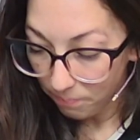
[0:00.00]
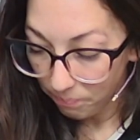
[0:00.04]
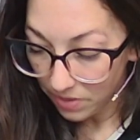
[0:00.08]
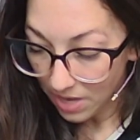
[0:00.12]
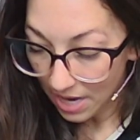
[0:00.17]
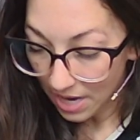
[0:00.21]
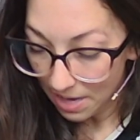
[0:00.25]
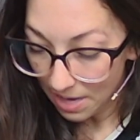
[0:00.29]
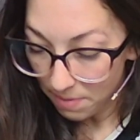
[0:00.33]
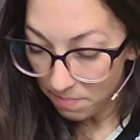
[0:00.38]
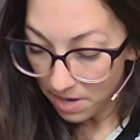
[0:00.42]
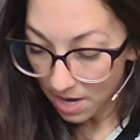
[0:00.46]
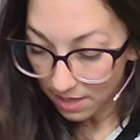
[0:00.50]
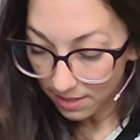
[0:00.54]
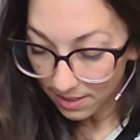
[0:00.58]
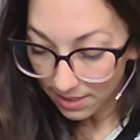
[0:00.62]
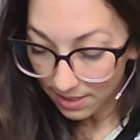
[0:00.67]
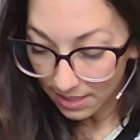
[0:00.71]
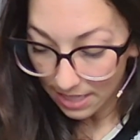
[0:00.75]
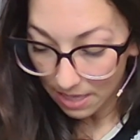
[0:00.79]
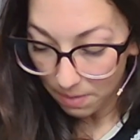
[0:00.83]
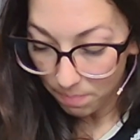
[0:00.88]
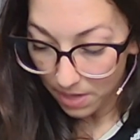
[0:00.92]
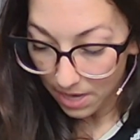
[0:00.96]
I am not
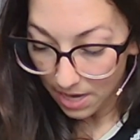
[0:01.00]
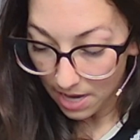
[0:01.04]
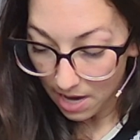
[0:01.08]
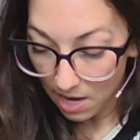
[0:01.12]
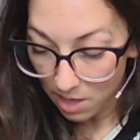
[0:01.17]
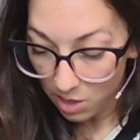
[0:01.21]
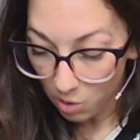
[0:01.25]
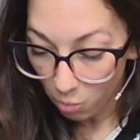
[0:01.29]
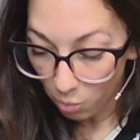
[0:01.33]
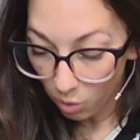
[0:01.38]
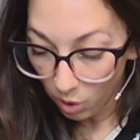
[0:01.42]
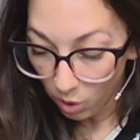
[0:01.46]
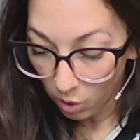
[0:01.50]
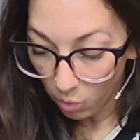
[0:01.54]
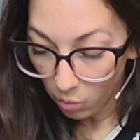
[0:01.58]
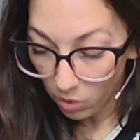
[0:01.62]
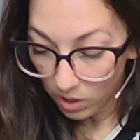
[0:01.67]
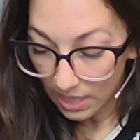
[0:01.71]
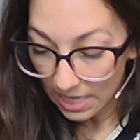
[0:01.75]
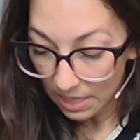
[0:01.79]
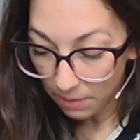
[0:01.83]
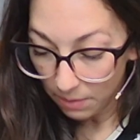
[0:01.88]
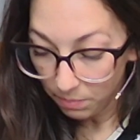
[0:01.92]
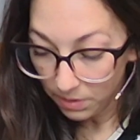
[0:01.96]
sleepy, and the work will
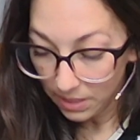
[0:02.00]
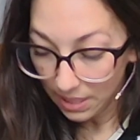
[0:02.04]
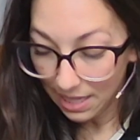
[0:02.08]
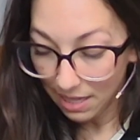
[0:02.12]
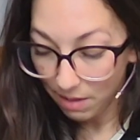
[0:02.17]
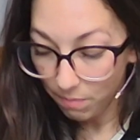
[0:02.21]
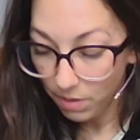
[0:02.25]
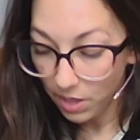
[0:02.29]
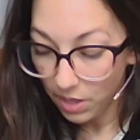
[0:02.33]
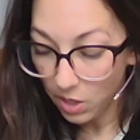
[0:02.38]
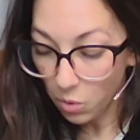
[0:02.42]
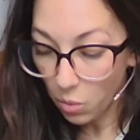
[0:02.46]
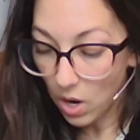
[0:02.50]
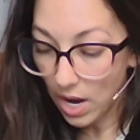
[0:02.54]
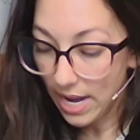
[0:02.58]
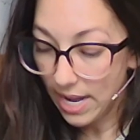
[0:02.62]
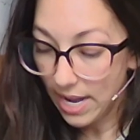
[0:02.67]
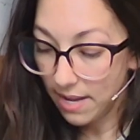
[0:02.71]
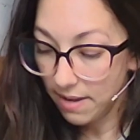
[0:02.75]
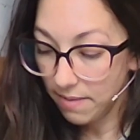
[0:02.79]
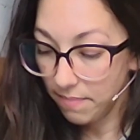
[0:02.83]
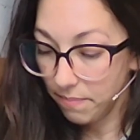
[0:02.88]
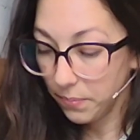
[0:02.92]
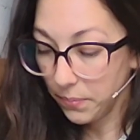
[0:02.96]
help to keep me quiet.